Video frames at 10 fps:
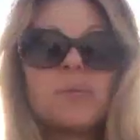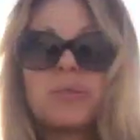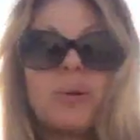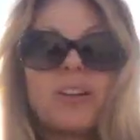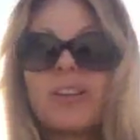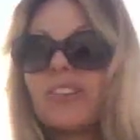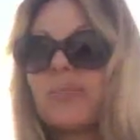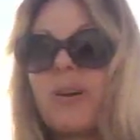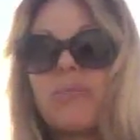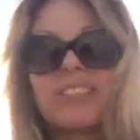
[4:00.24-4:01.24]
was one of those
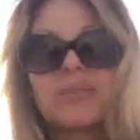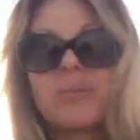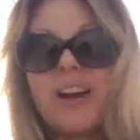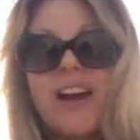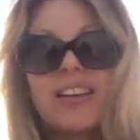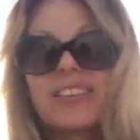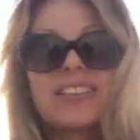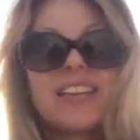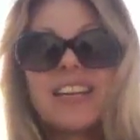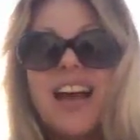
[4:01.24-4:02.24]
moments where
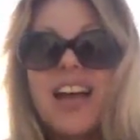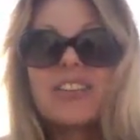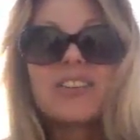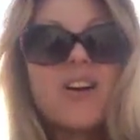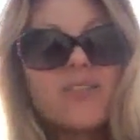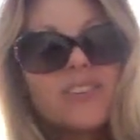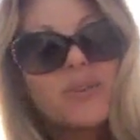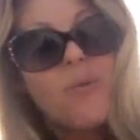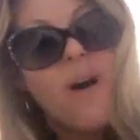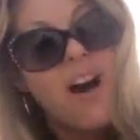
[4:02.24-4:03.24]
I dove
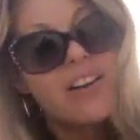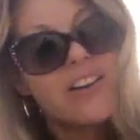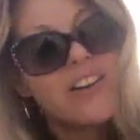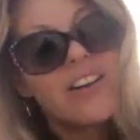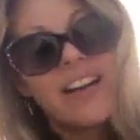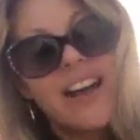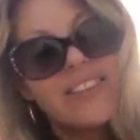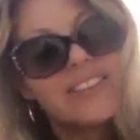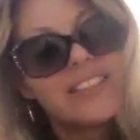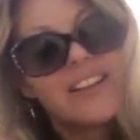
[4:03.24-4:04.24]
underwater, and
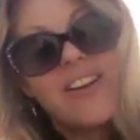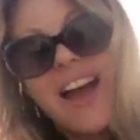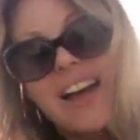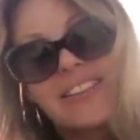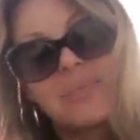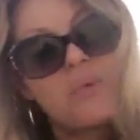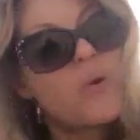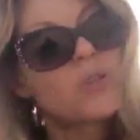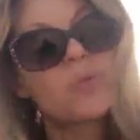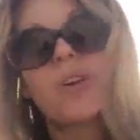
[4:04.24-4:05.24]
as the
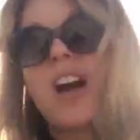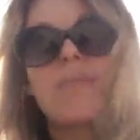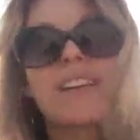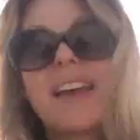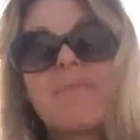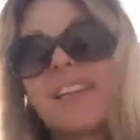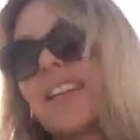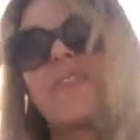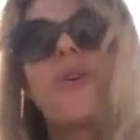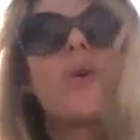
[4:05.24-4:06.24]
boards were coming at me,
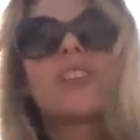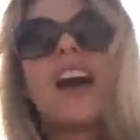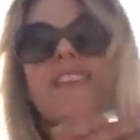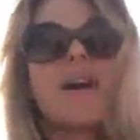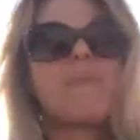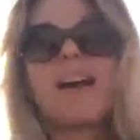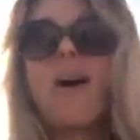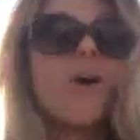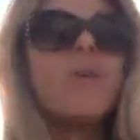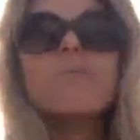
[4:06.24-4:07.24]
and of course I've got my
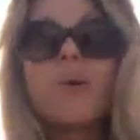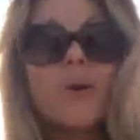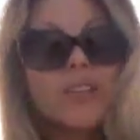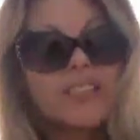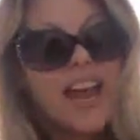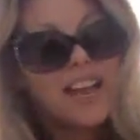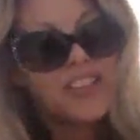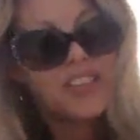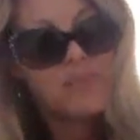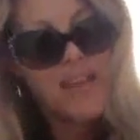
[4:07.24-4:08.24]
own board
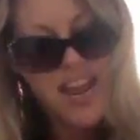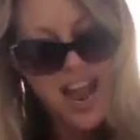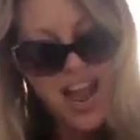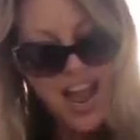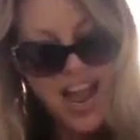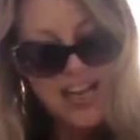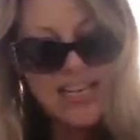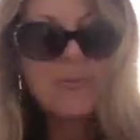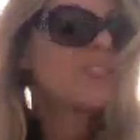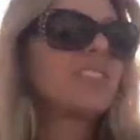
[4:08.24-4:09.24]
attached to me, and
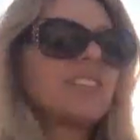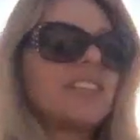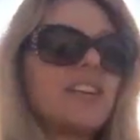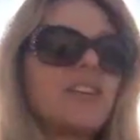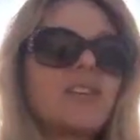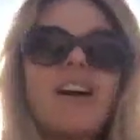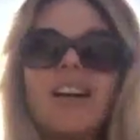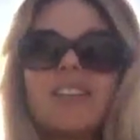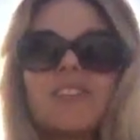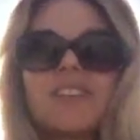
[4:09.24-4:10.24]
I was
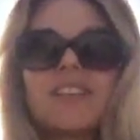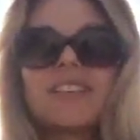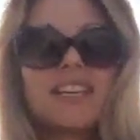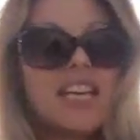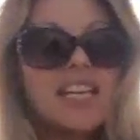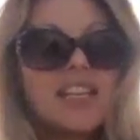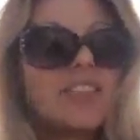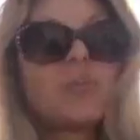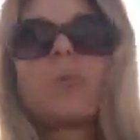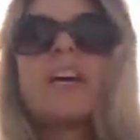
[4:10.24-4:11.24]
kind of in
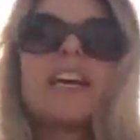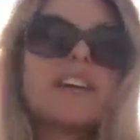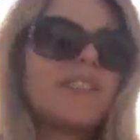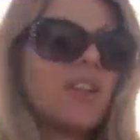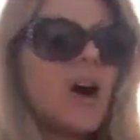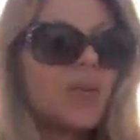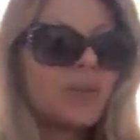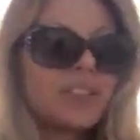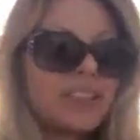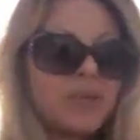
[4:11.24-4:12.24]
this wave along
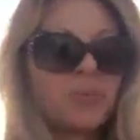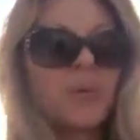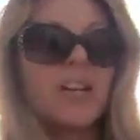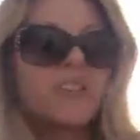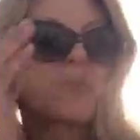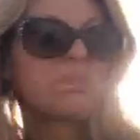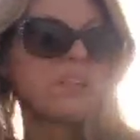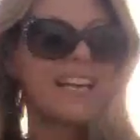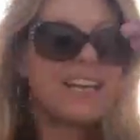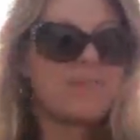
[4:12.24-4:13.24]
with these razor
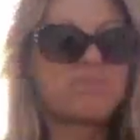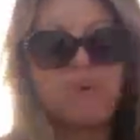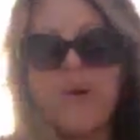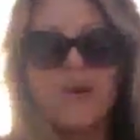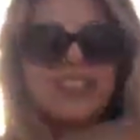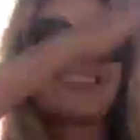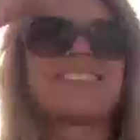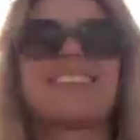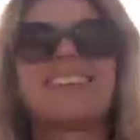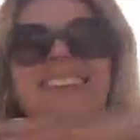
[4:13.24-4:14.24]
blade boards and
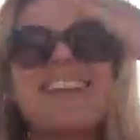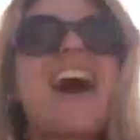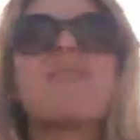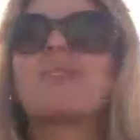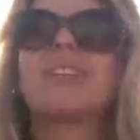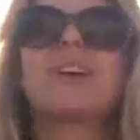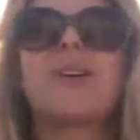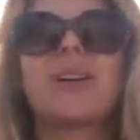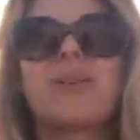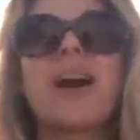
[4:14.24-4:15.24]
things, not really
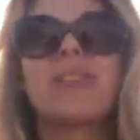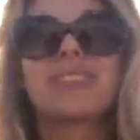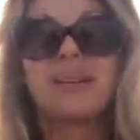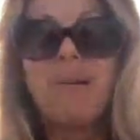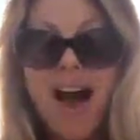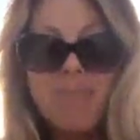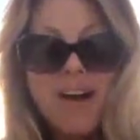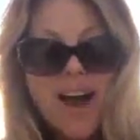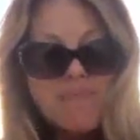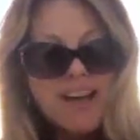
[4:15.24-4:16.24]
knowing where I was going to pop
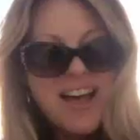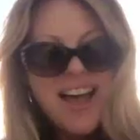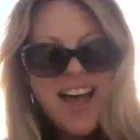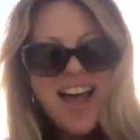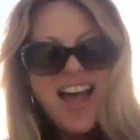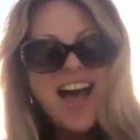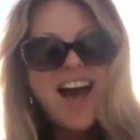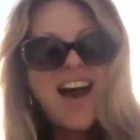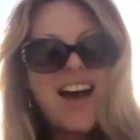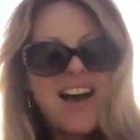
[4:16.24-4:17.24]
up.
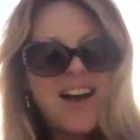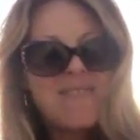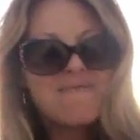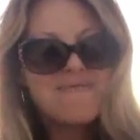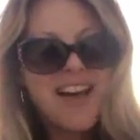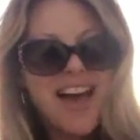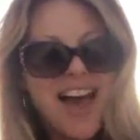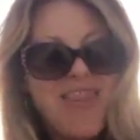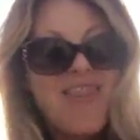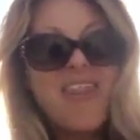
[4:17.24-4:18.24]
Um,
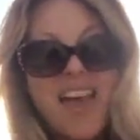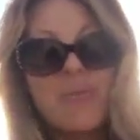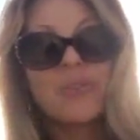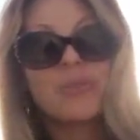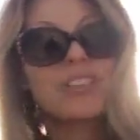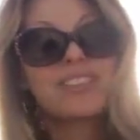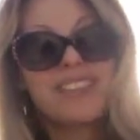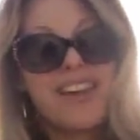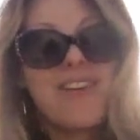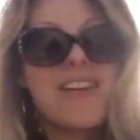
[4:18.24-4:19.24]
and that was really
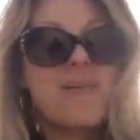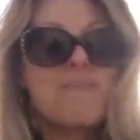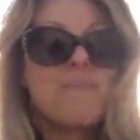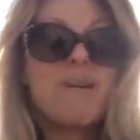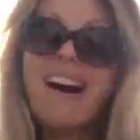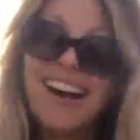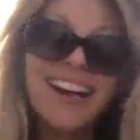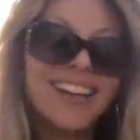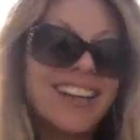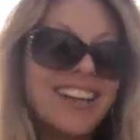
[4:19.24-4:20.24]
scary. But,